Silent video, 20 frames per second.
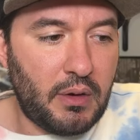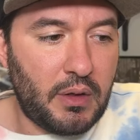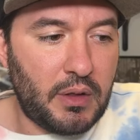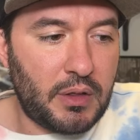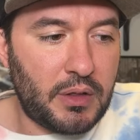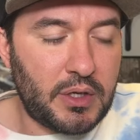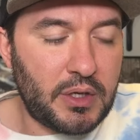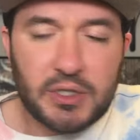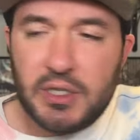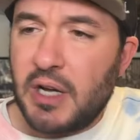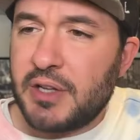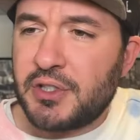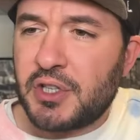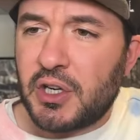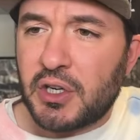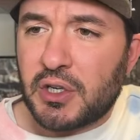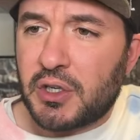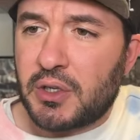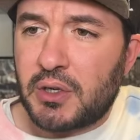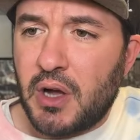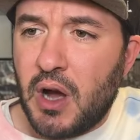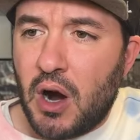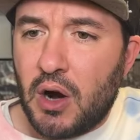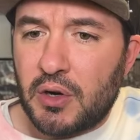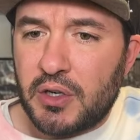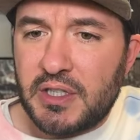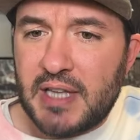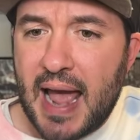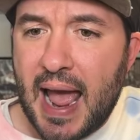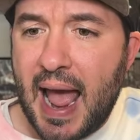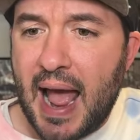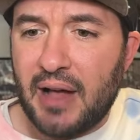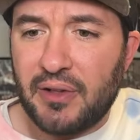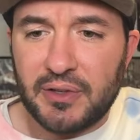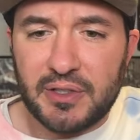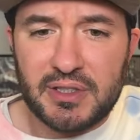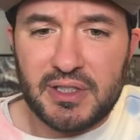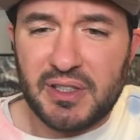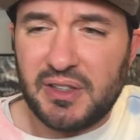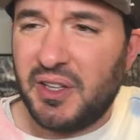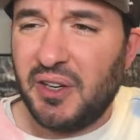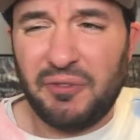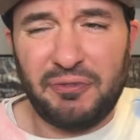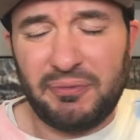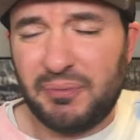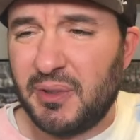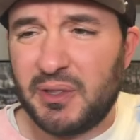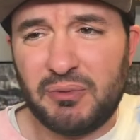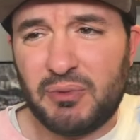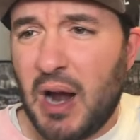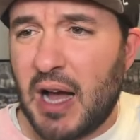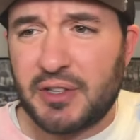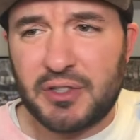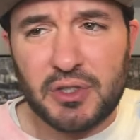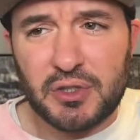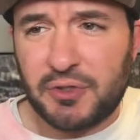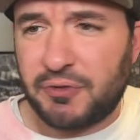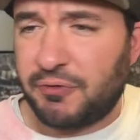The Suns are talented. The roster's